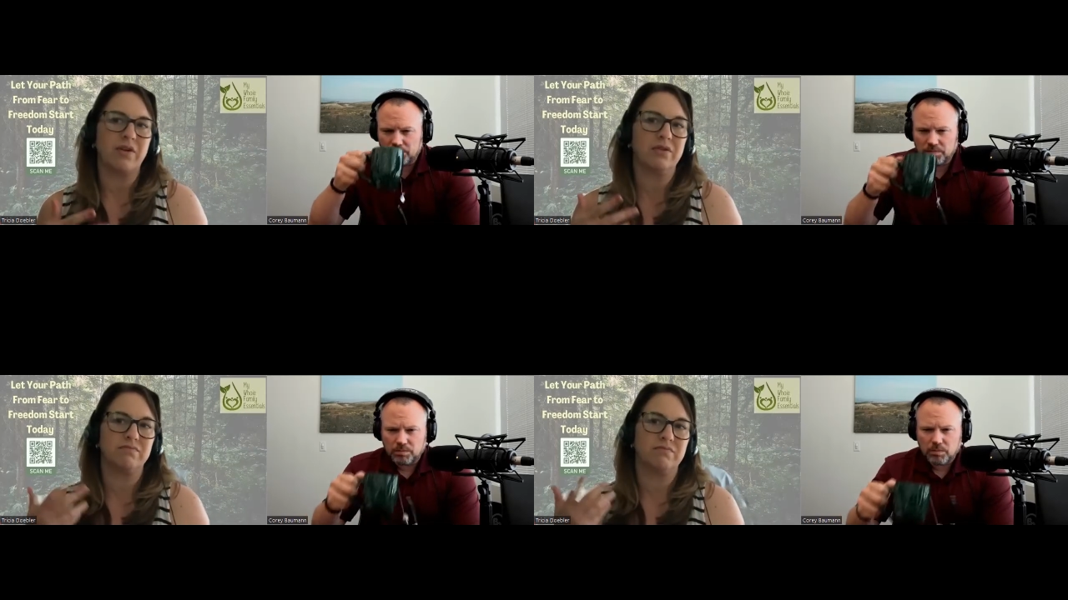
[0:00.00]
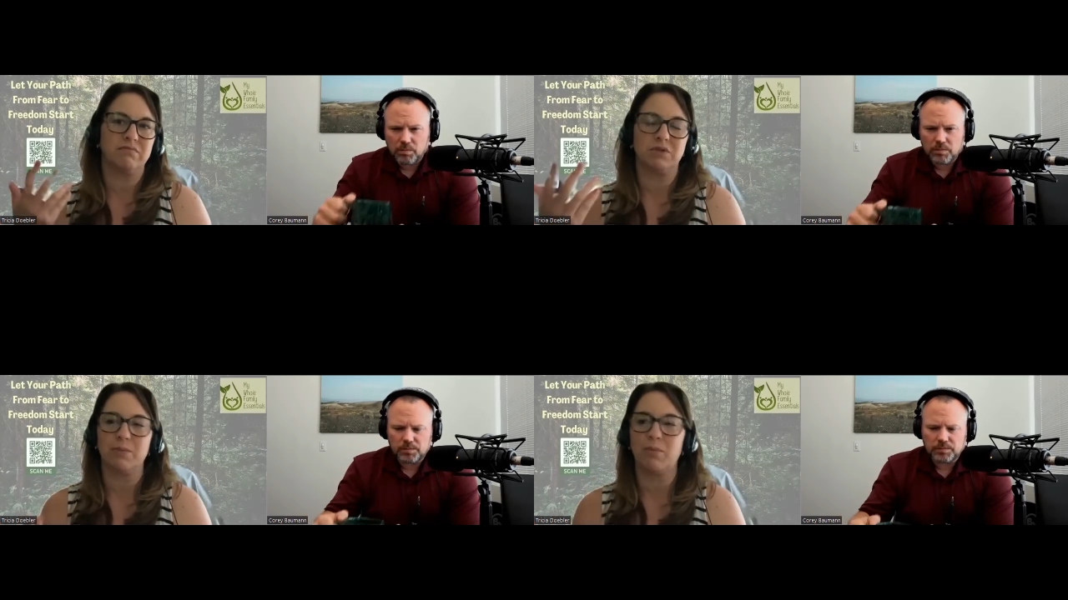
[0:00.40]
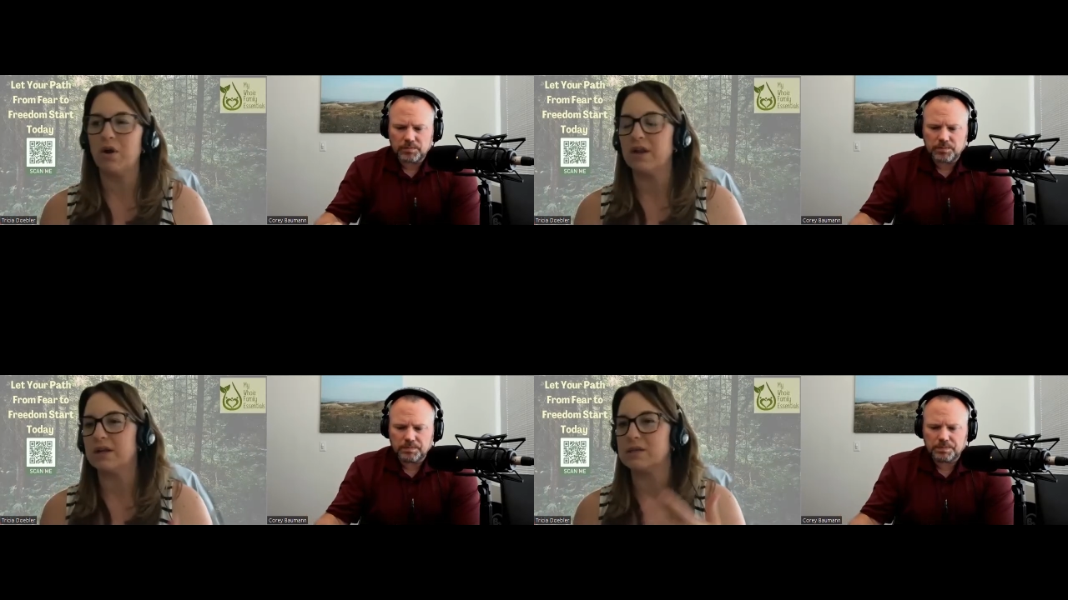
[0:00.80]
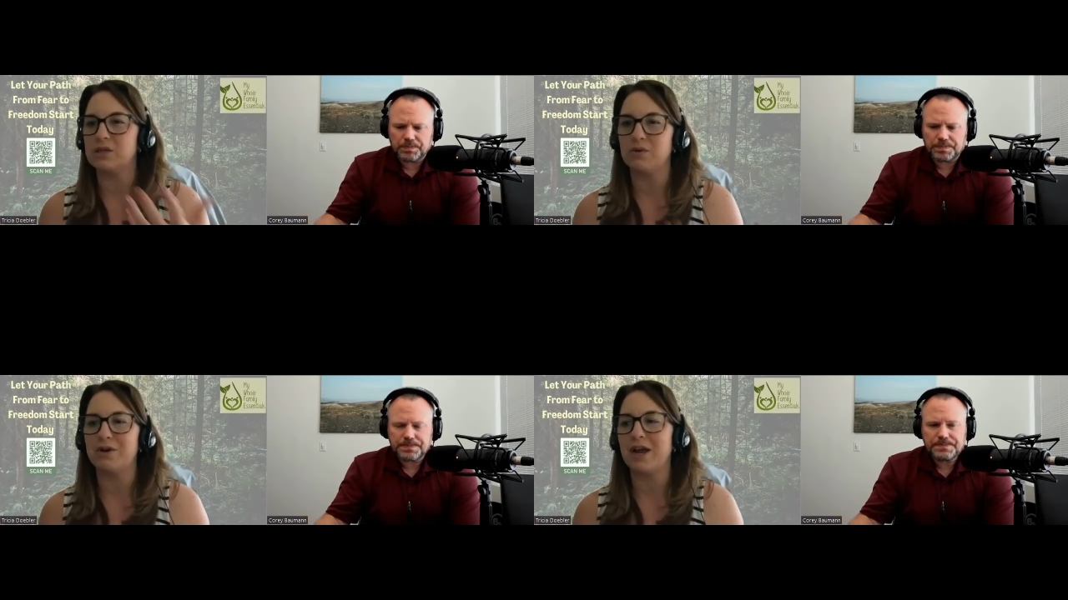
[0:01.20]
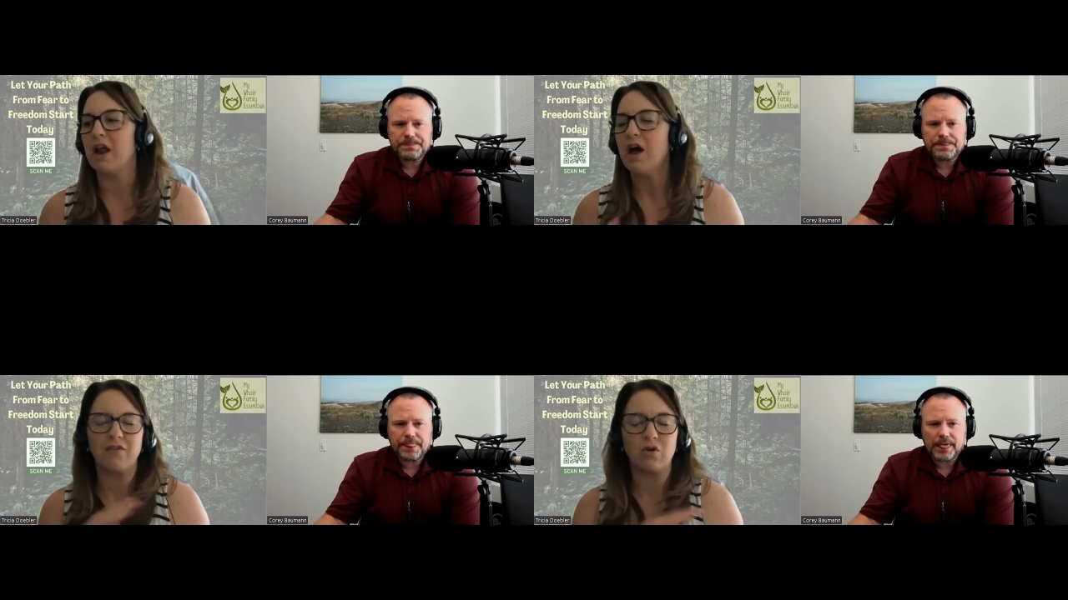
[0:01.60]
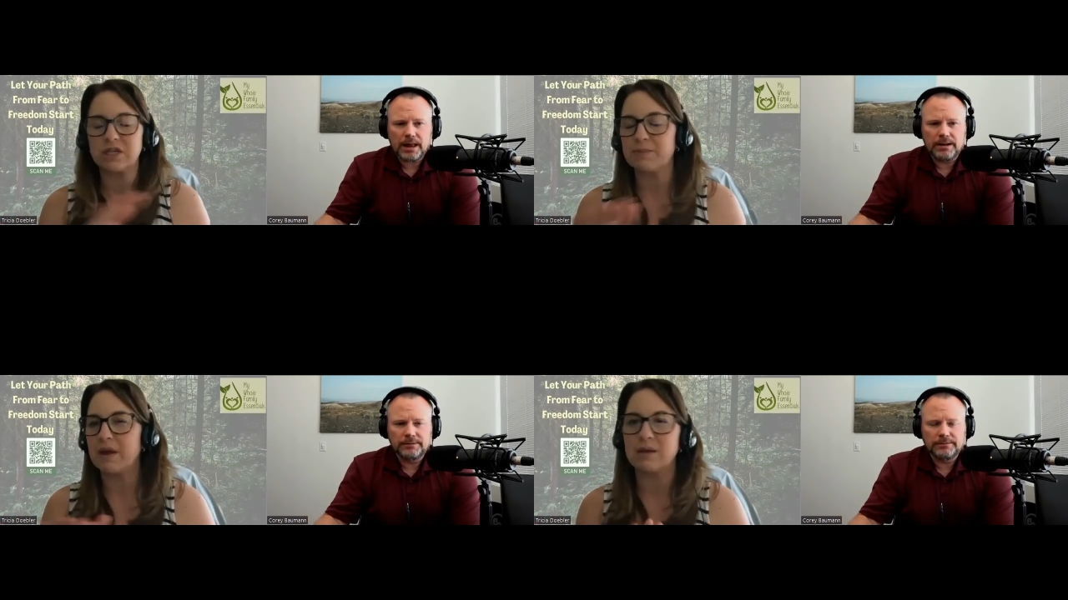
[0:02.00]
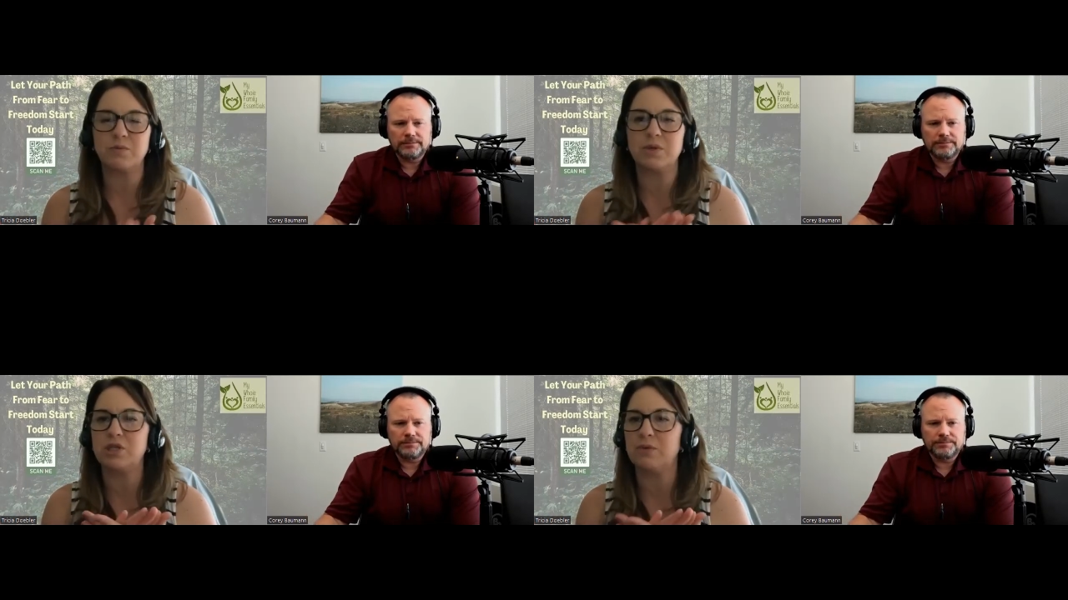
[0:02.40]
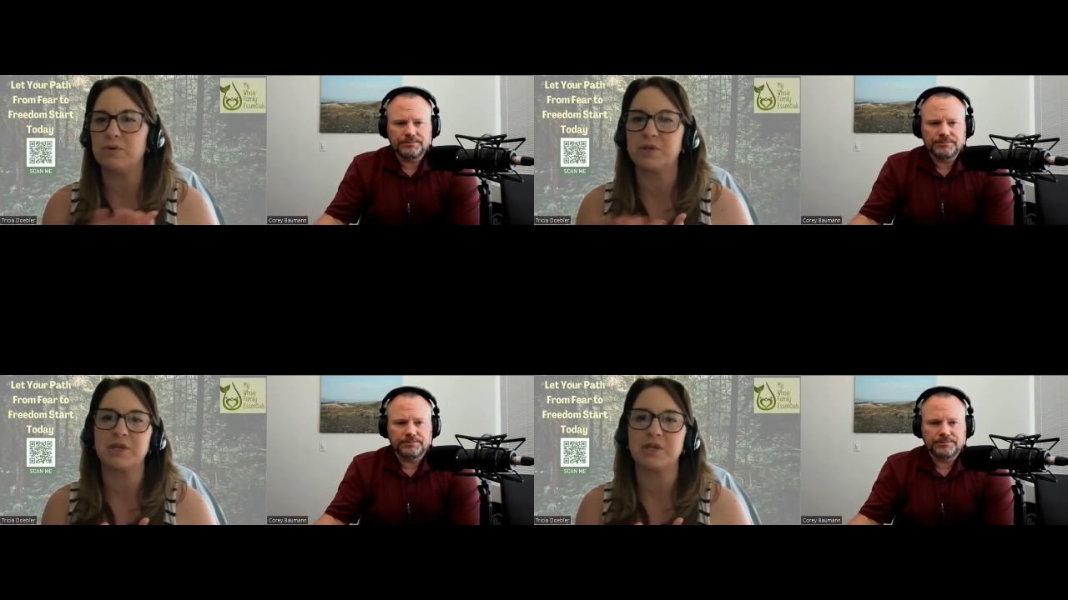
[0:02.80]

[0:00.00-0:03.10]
Speaker 1: They're supporting us, doing great. Of course, my husband was super